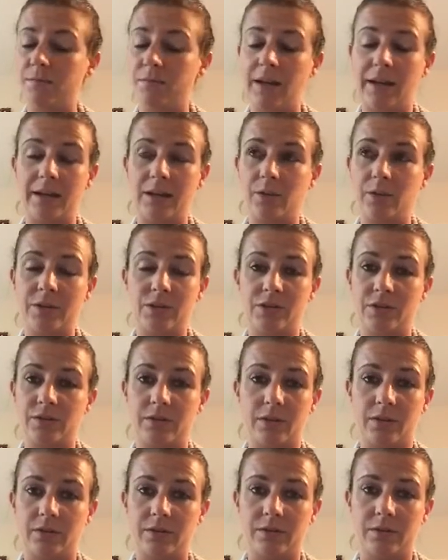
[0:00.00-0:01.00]
any questions
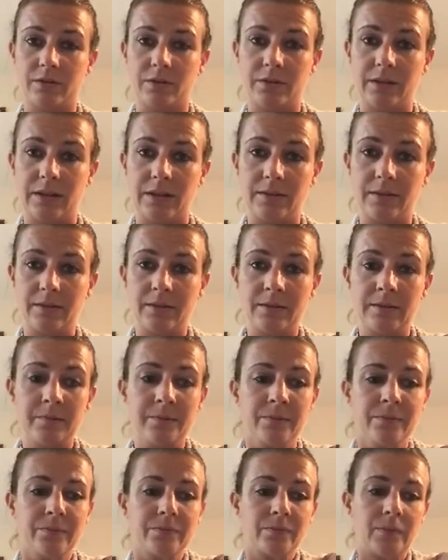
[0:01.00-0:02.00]
answered on this.
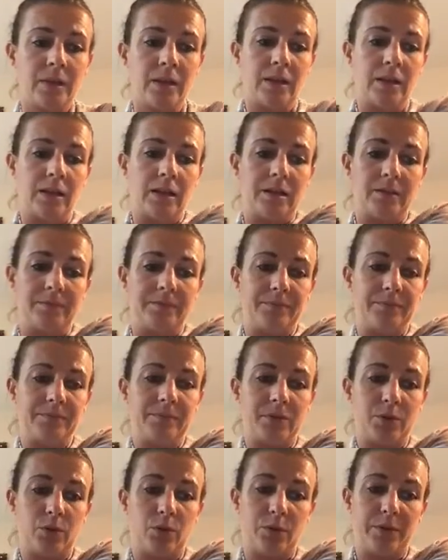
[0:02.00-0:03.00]

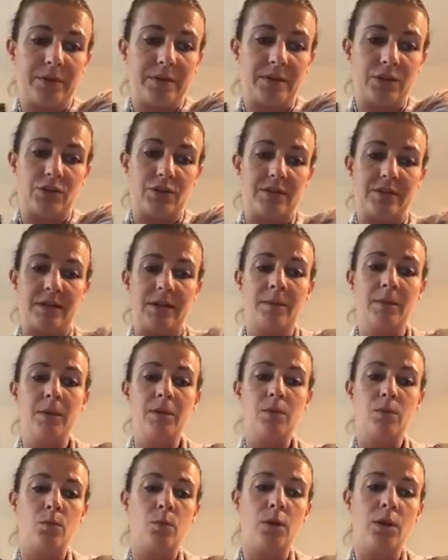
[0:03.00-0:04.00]
So always teach your team.
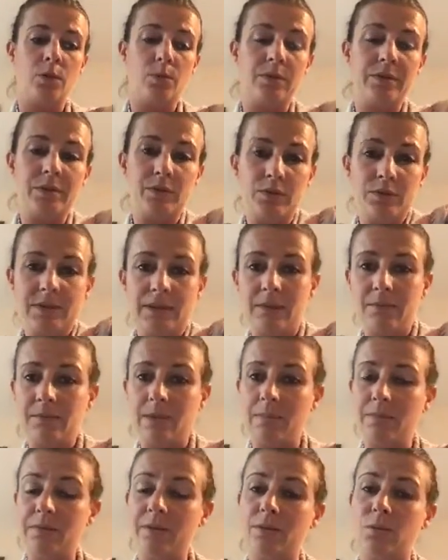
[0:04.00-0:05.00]
Work with your team
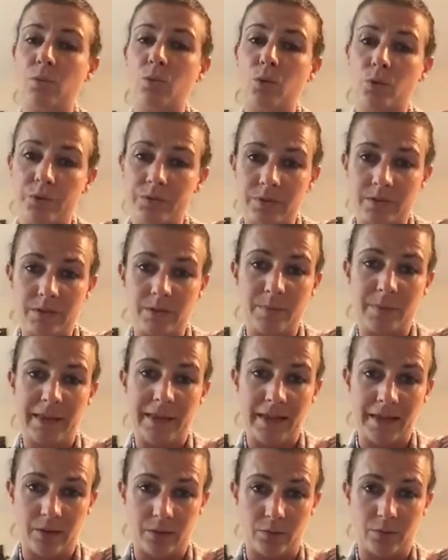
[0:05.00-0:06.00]
members that want to be
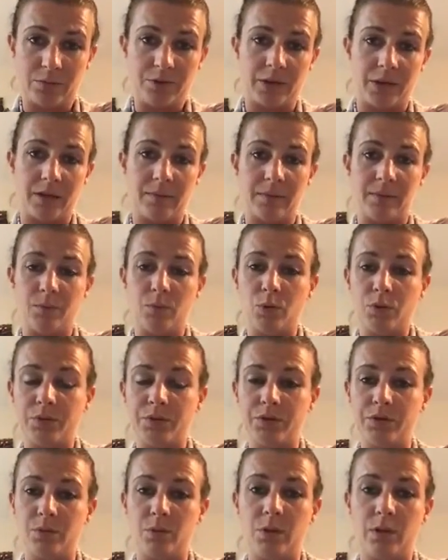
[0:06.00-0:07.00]
helped and
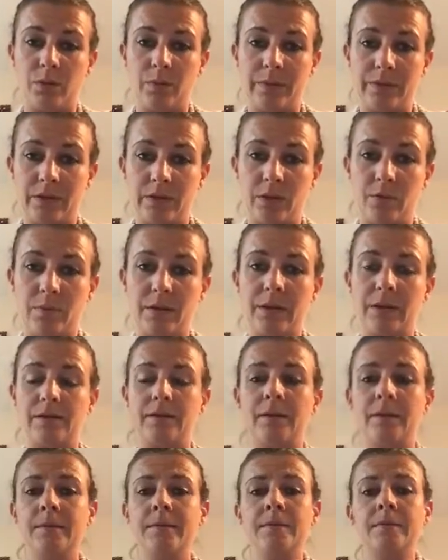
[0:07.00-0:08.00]
want to work with you,
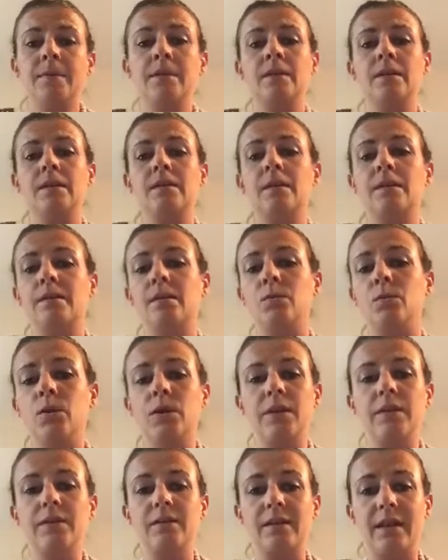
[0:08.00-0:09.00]
because there's nothing
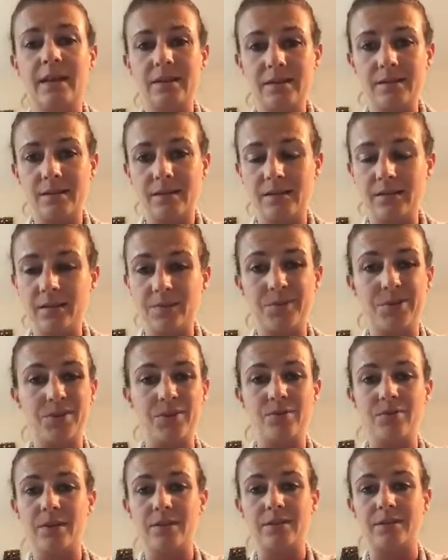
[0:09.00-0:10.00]
worse than hassling someone
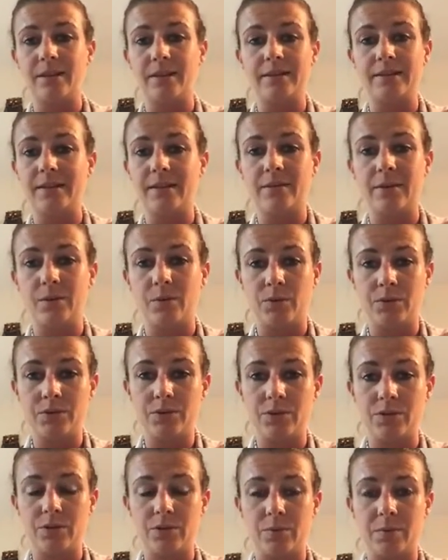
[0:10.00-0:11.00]
who doesn't necessarily want
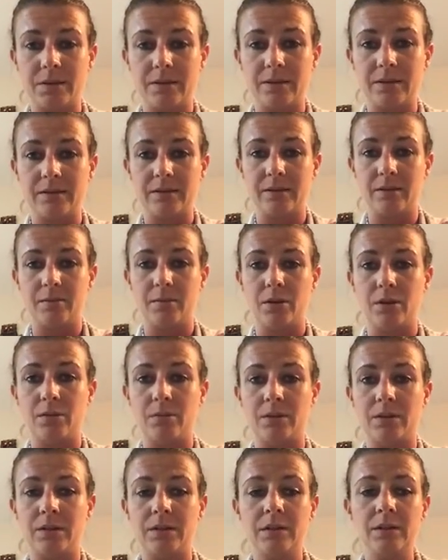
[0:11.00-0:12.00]
to do the business at the
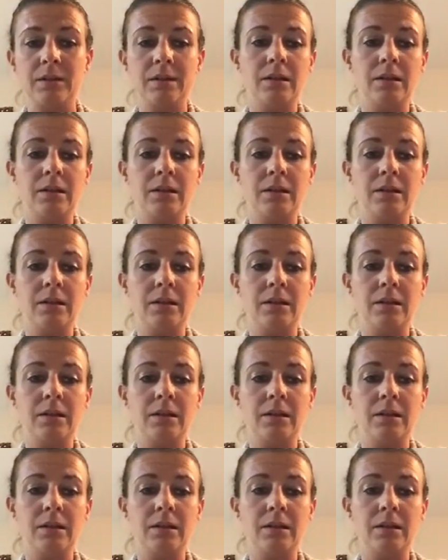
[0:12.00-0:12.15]
moment.